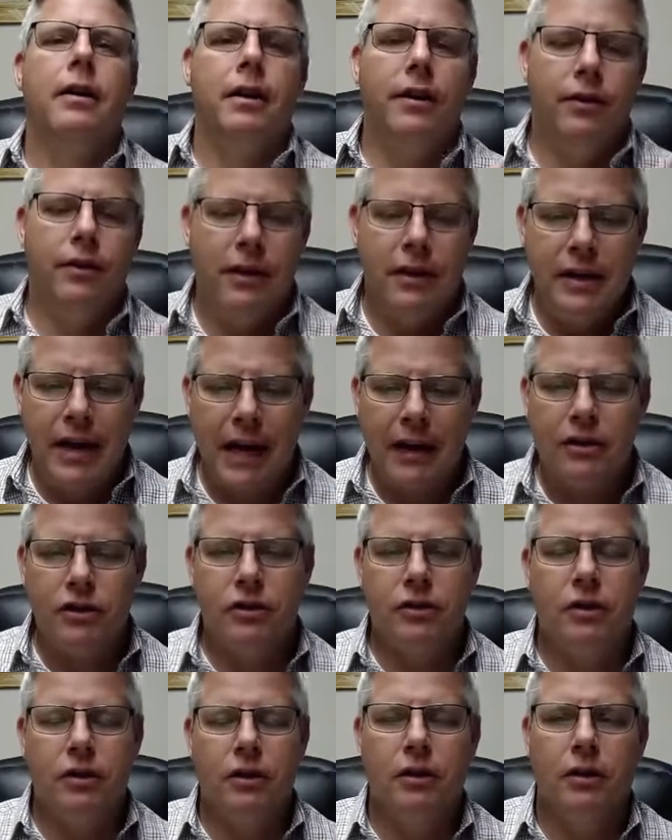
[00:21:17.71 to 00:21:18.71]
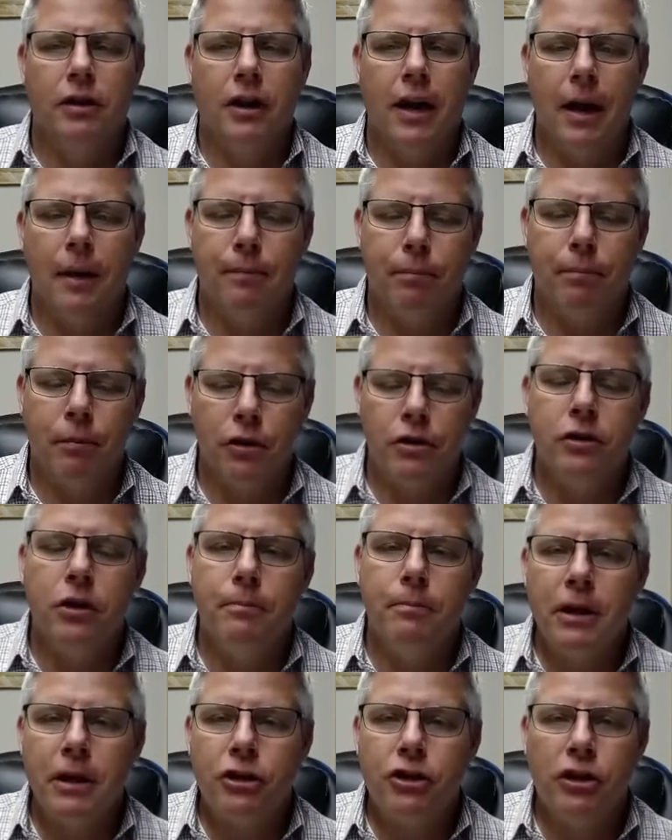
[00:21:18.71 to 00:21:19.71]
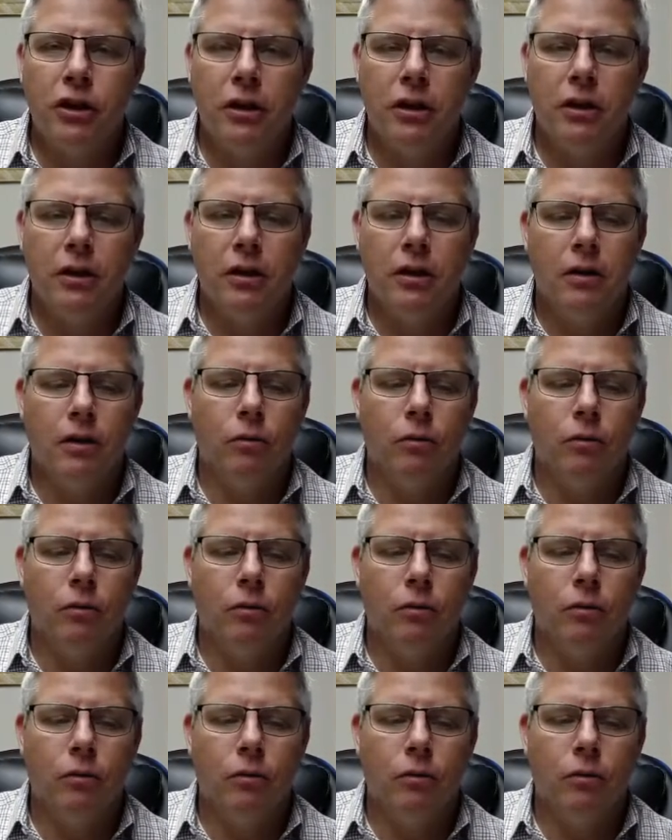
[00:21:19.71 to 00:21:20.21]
The next emperor, Domitian,